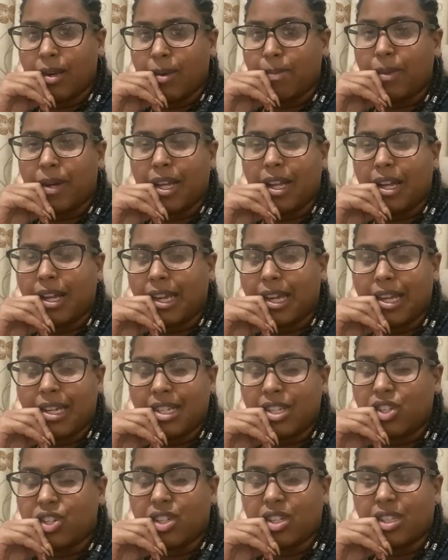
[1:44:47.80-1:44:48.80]
But again,
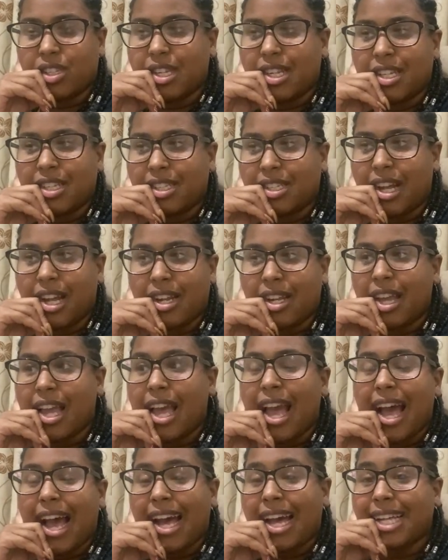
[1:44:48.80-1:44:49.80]
it's not,
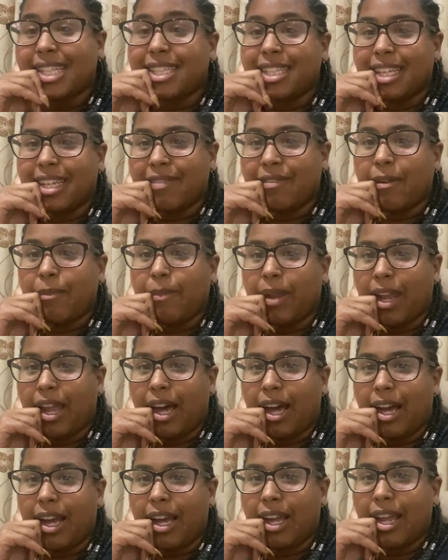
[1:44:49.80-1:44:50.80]
I had to give up a
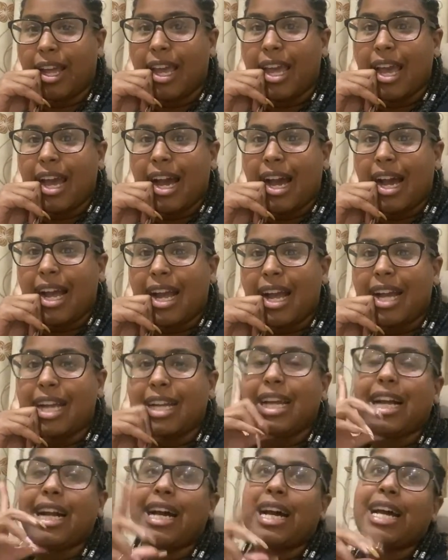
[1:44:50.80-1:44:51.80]
lot. I
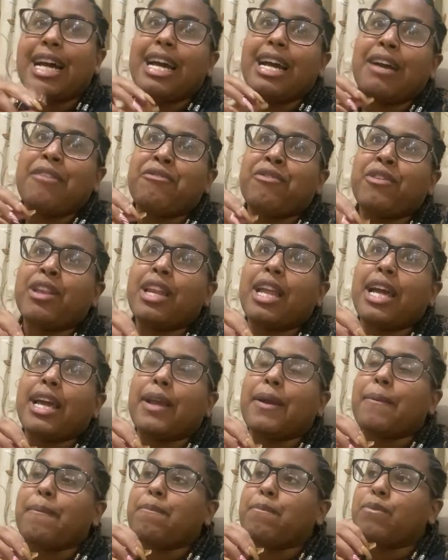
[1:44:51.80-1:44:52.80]
feel
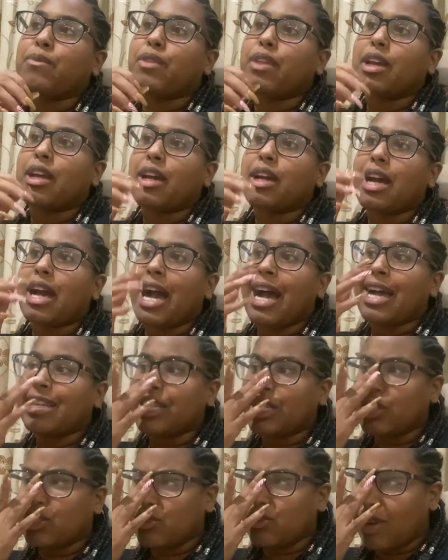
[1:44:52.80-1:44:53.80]
like I
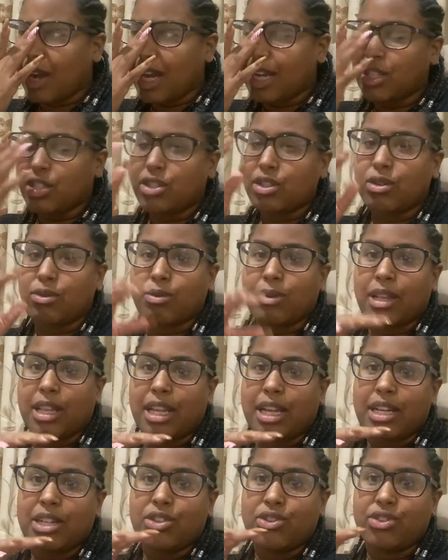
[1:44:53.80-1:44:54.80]
need you guys to
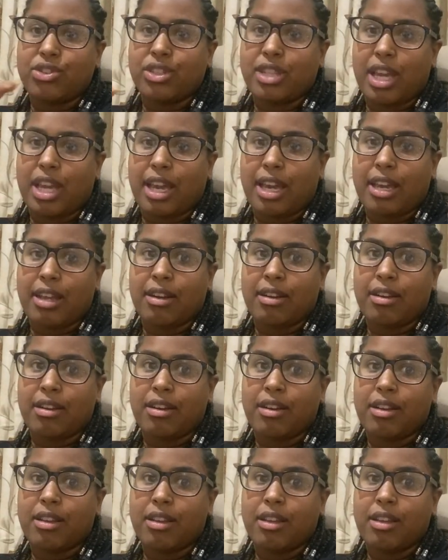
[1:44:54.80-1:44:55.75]
really understand